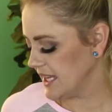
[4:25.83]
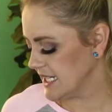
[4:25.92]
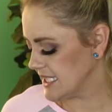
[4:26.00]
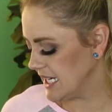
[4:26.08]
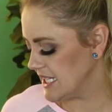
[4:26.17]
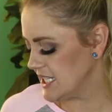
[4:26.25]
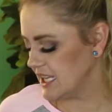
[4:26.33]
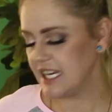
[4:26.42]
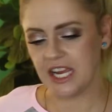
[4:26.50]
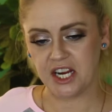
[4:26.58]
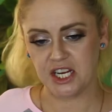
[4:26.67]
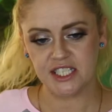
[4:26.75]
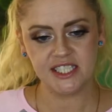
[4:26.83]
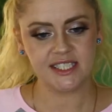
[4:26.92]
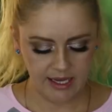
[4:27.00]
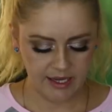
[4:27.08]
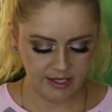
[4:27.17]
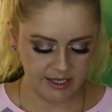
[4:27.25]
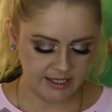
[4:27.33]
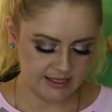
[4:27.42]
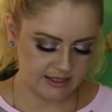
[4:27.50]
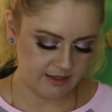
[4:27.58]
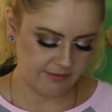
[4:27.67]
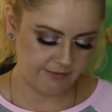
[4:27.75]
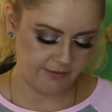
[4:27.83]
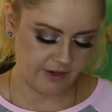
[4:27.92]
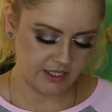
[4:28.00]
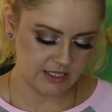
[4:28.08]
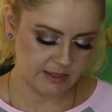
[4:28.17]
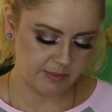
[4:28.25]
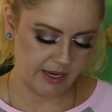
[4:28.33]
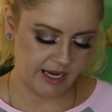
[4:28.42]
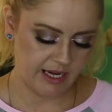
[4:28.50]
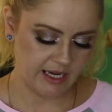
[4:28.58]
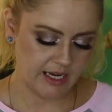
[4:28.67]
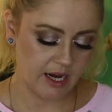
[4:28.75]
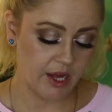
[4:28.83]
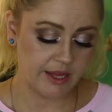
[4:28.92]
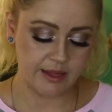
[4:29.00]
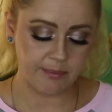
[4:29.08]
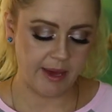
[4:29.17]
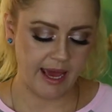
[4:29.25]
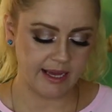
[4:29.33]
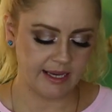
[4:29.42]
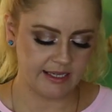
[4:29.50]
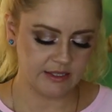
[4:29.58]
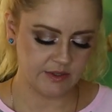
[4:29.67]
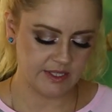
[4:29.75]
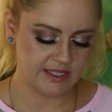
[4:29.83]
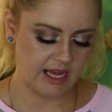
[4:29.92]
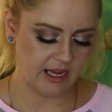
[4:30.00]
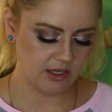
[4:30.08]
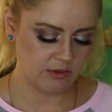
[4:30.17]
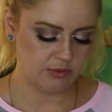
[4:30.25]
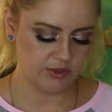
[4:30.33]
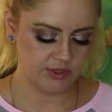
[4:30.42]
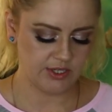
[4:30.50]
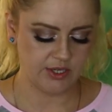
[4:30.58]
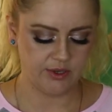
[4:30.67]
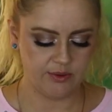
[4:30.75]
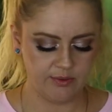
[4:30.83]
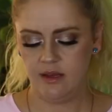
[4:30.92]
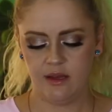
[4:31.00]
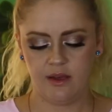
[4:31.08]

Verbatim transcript: let's get to the knickers. Here is the first pair, and the bag is recyclable too.